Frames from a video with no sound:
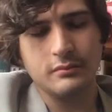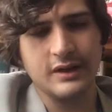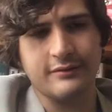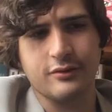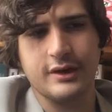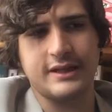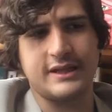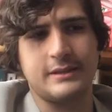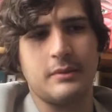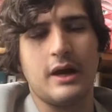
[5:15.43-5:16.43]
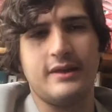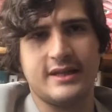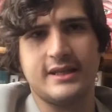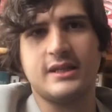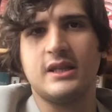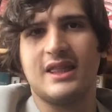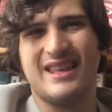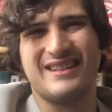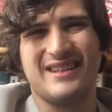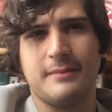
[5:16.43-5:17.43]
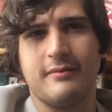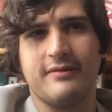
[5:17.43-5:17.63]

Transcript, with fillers: of criticism, and this is the th- type of